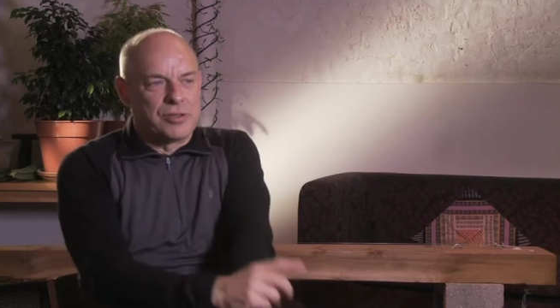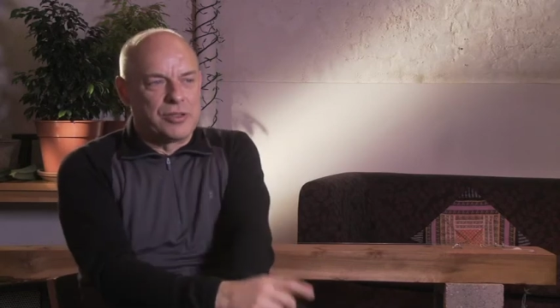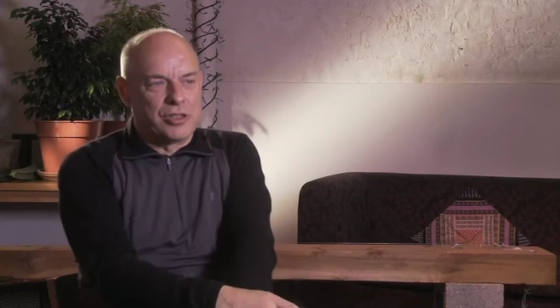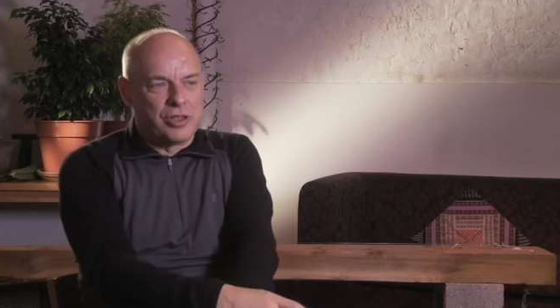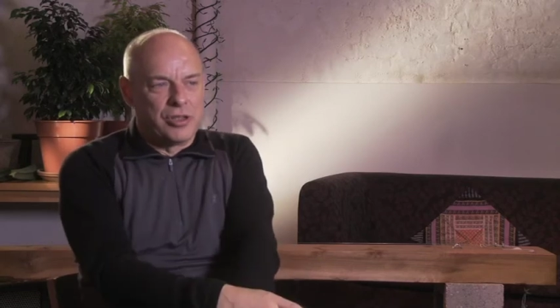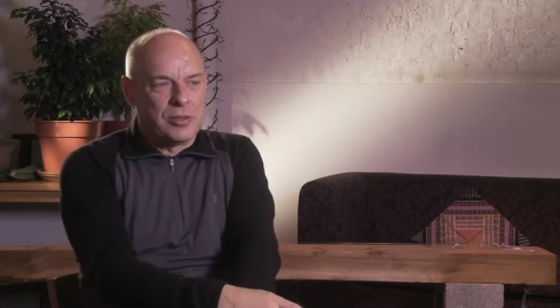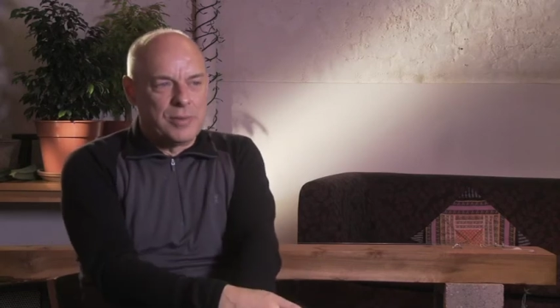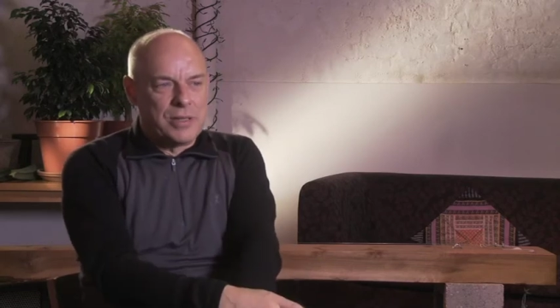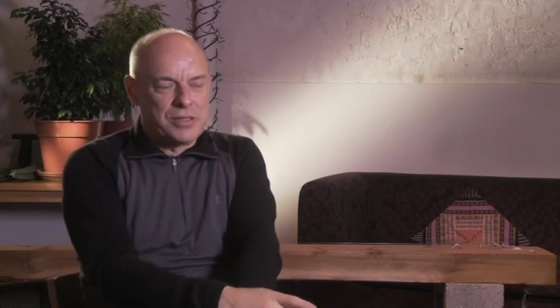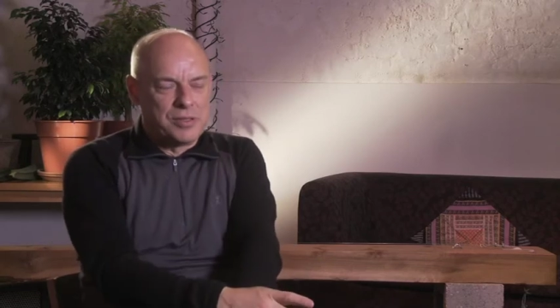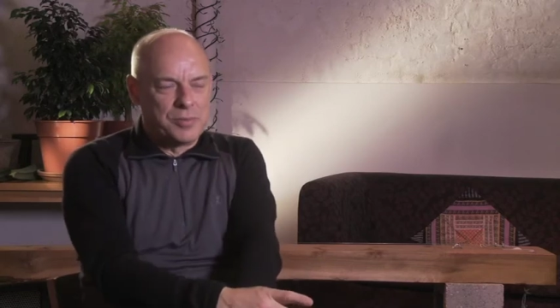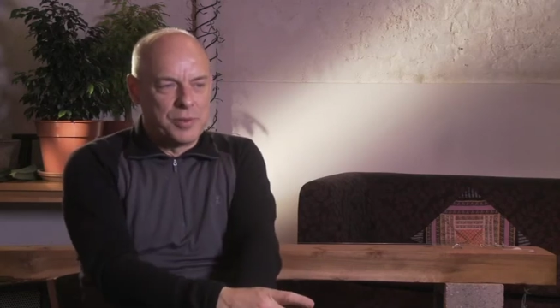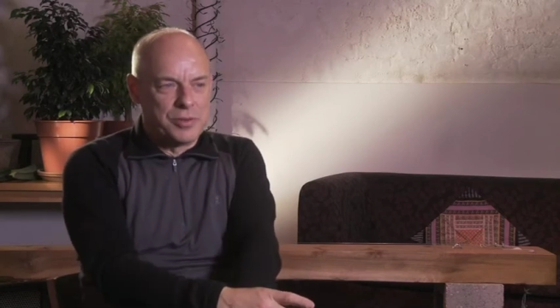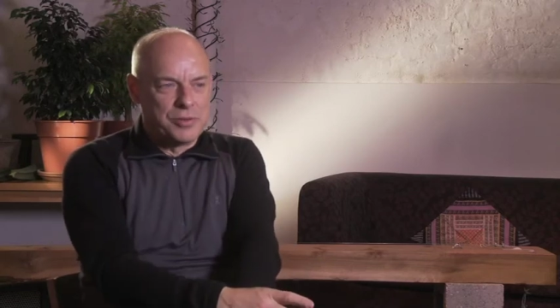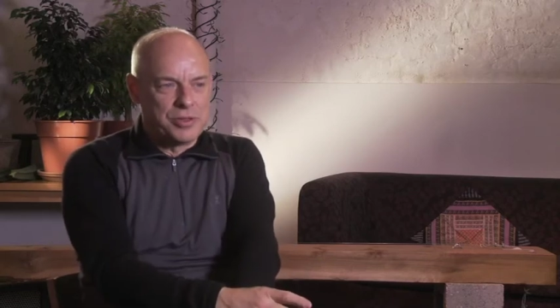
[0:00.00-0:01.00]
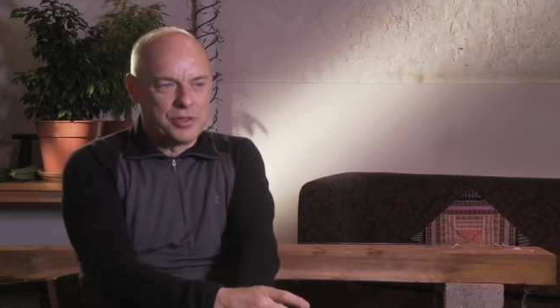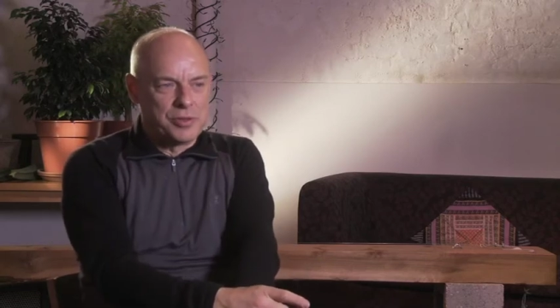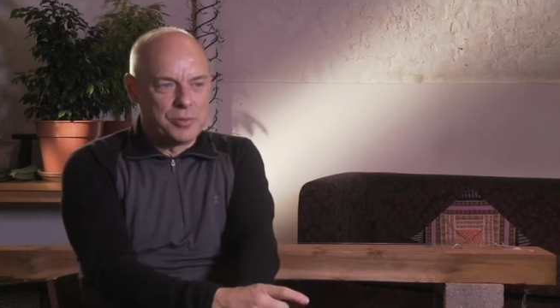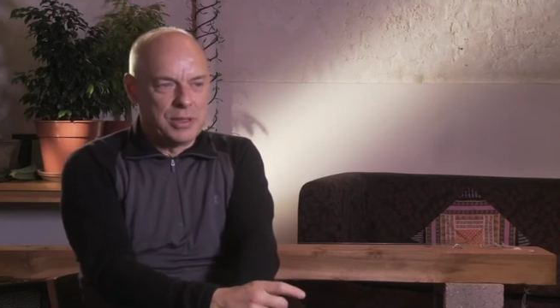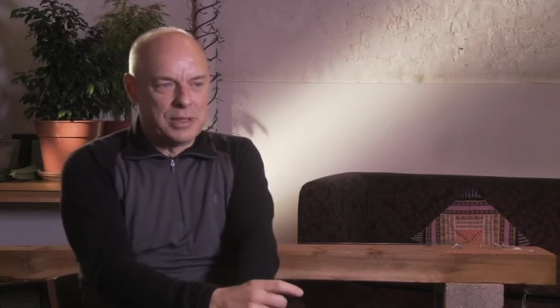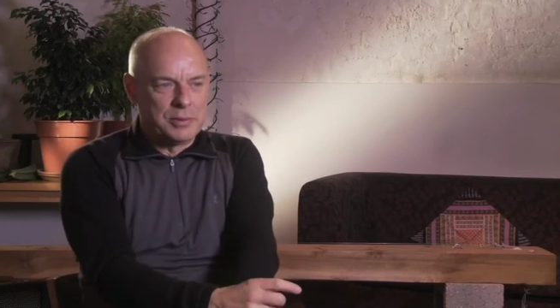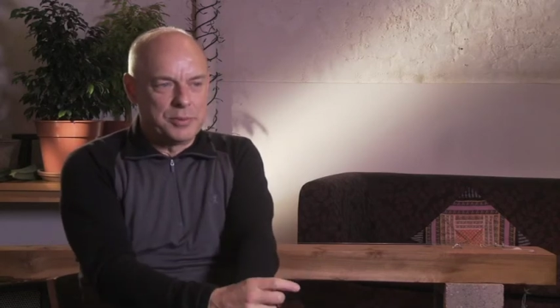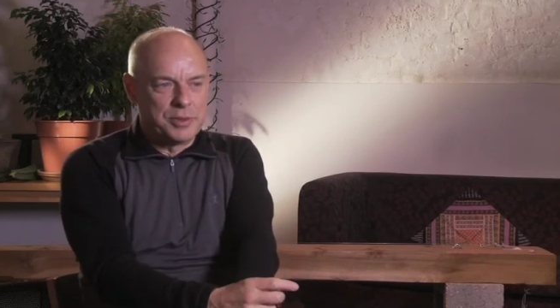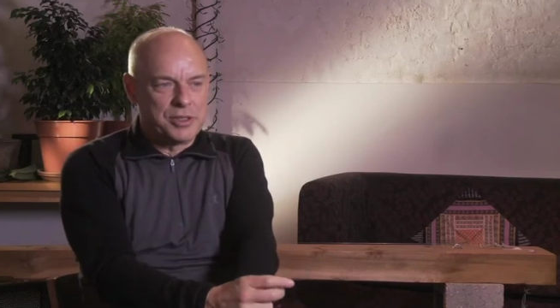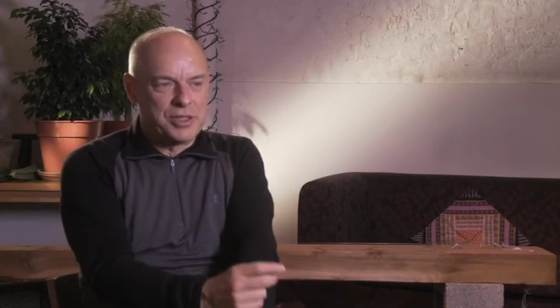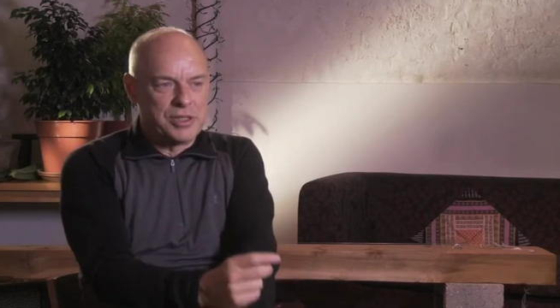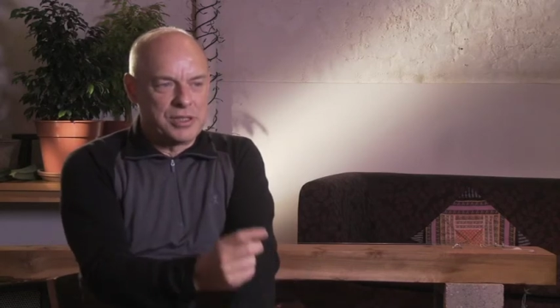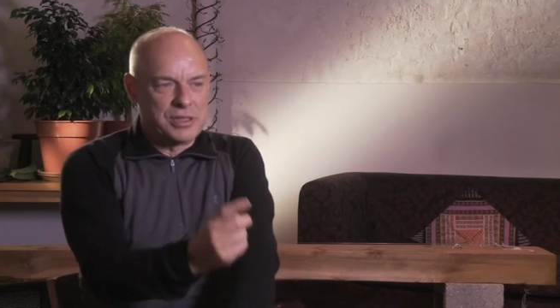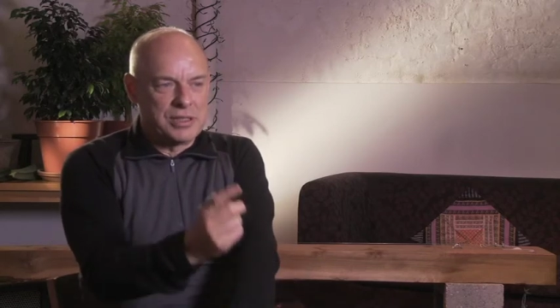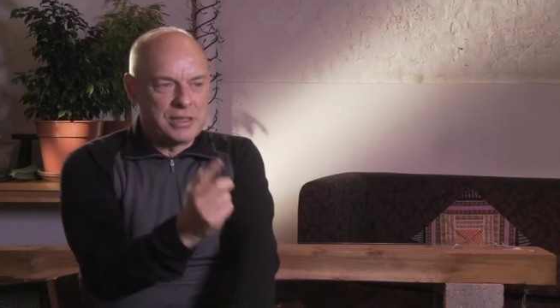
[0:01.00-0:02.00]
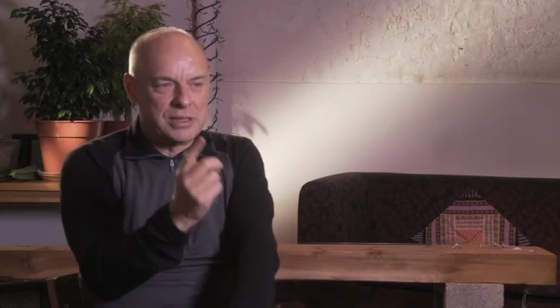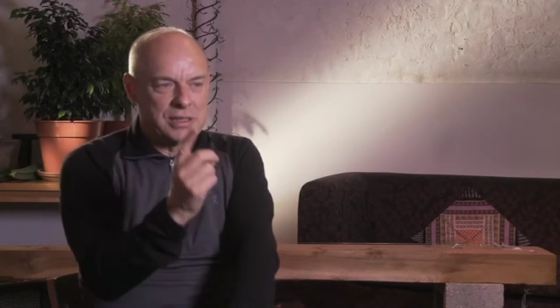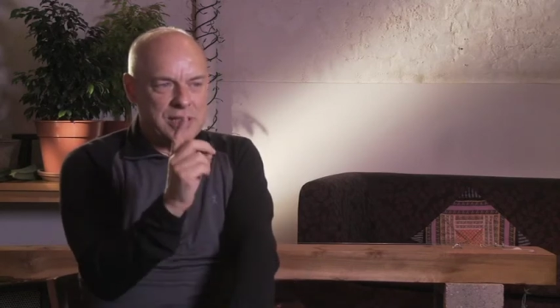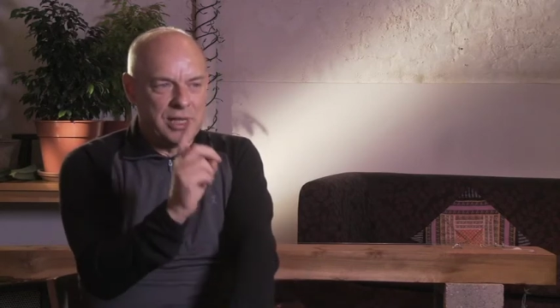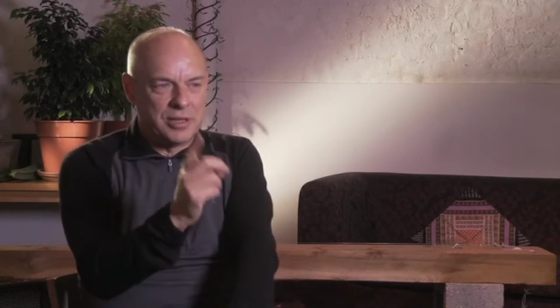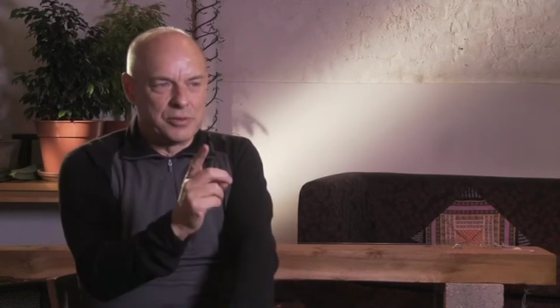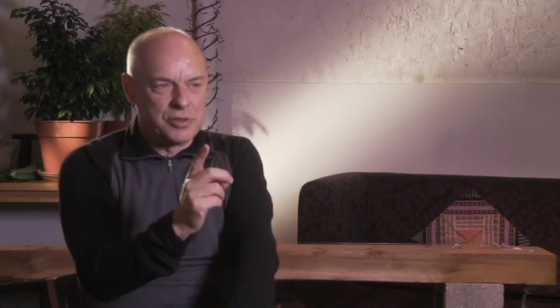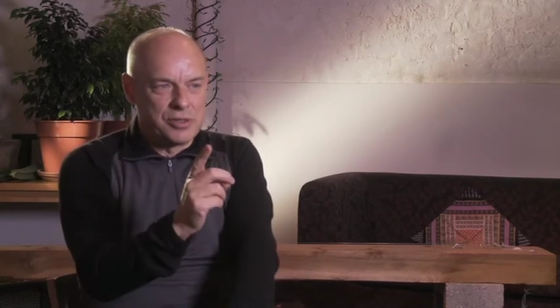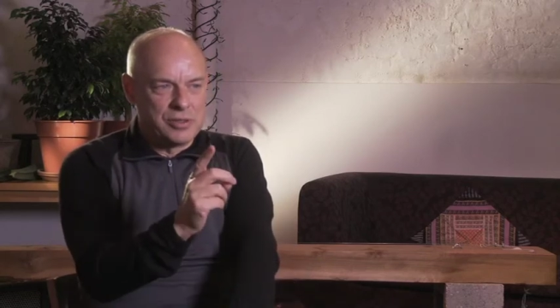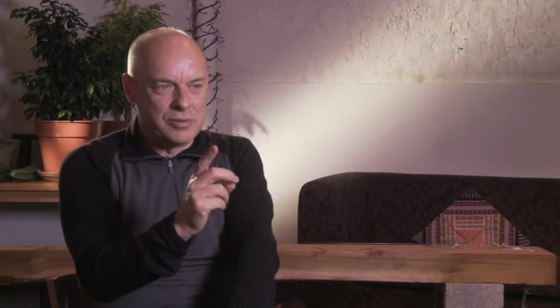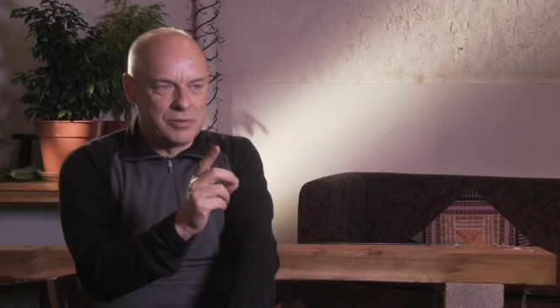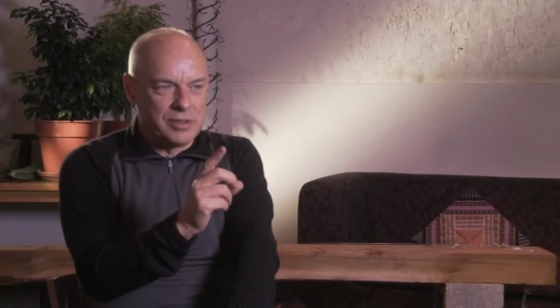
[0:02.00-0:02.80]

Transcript: job, I suppose, as well, which is that it tells you